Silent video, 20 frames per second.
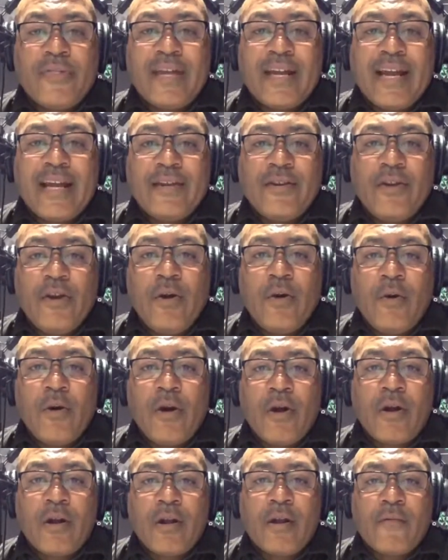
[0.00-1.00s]
I
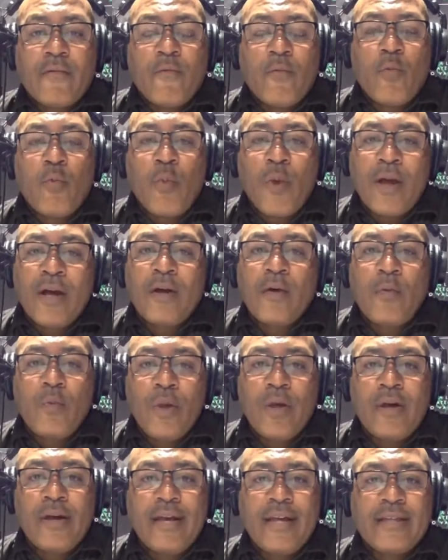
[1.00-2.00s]
know are
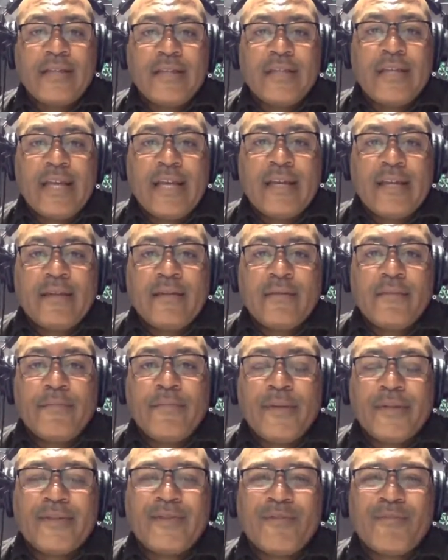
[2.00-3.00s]
well educated,
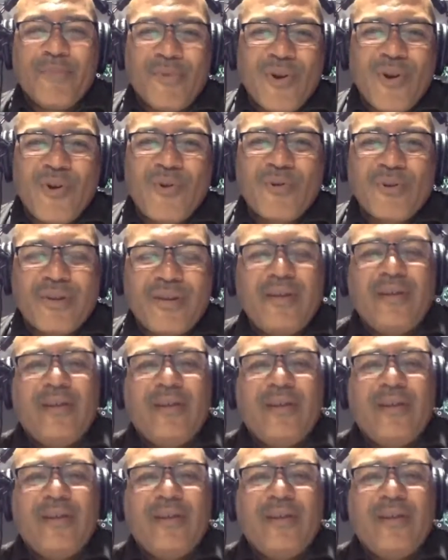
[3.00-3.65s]
but they're broke.